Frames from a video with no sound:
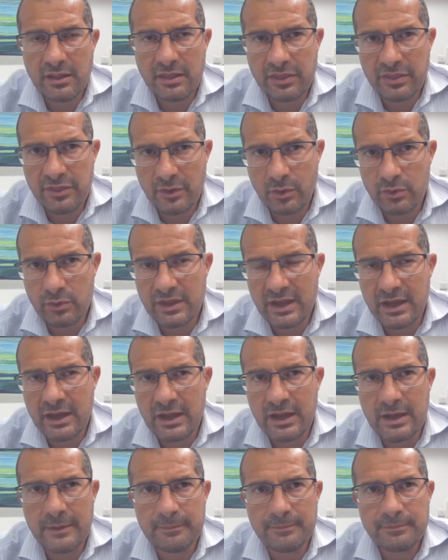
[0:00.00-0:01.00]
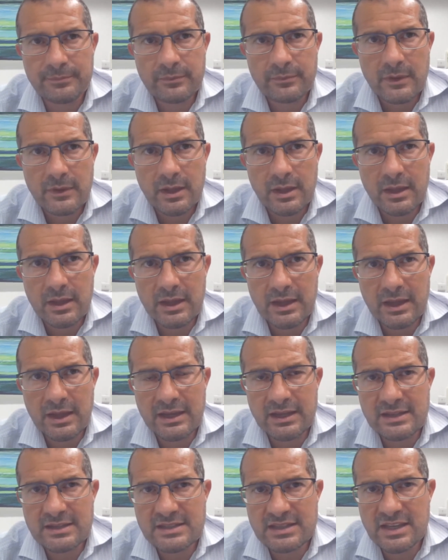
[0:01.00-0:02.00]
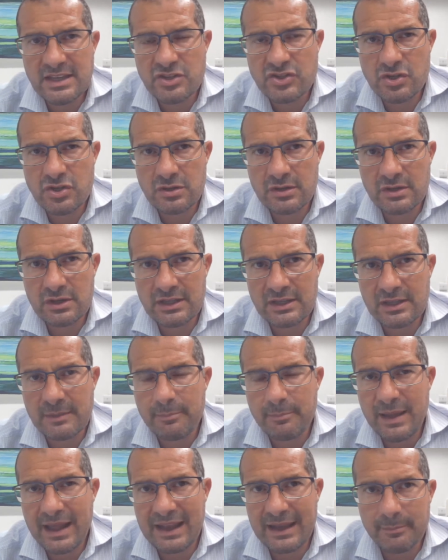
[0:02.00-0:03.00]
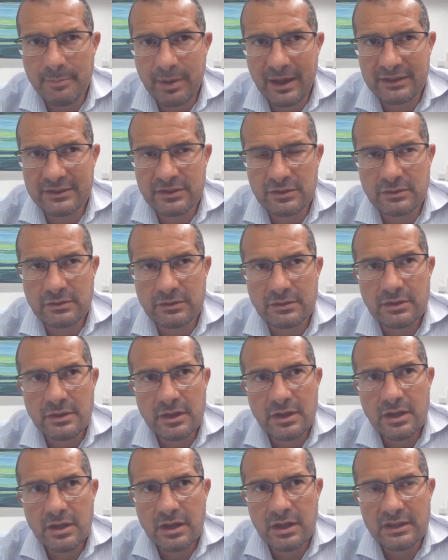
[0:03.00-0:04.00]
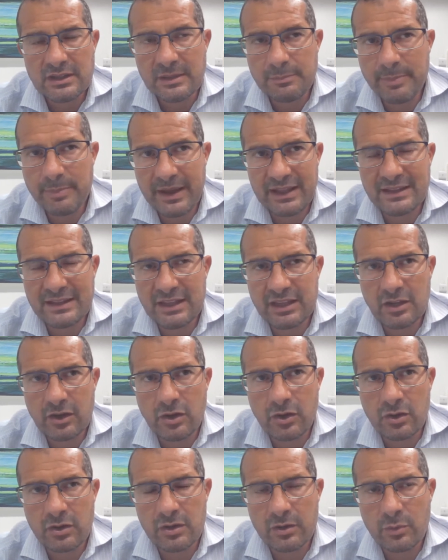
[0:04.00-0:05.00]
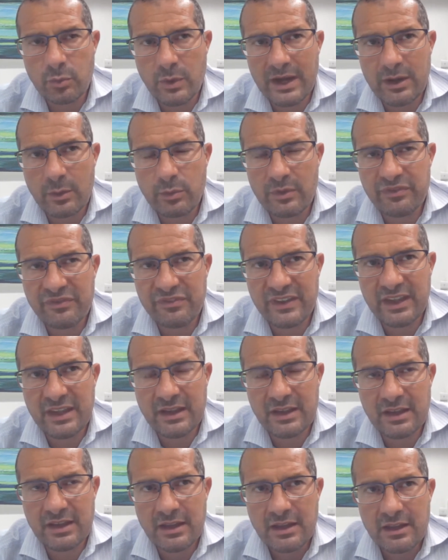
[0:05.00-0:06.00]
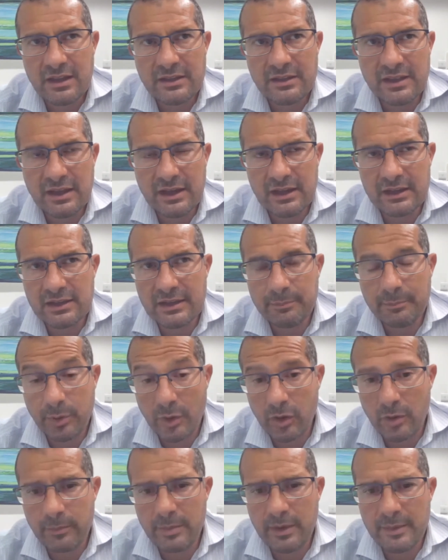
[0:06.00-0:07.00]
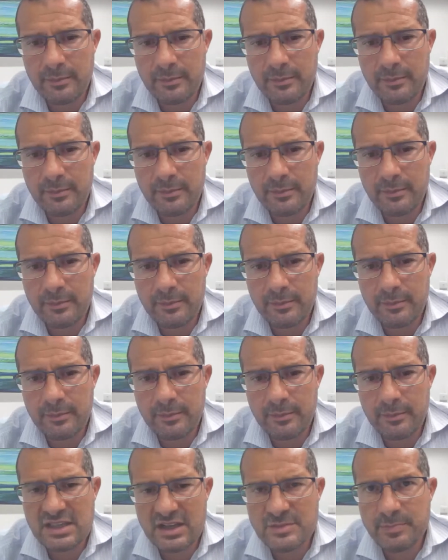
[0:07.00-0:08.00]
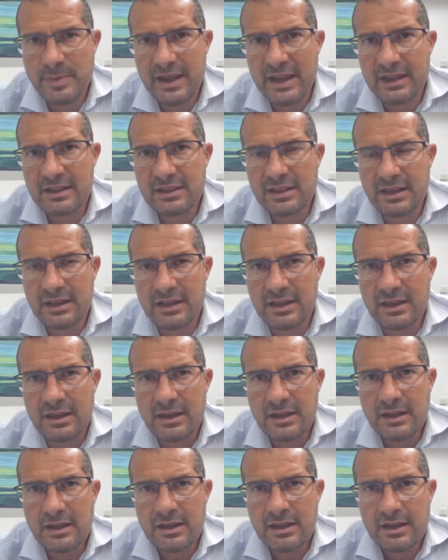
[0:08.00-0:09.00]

through an incision in the belly button, depending on where we think the problem is. And in this respect, a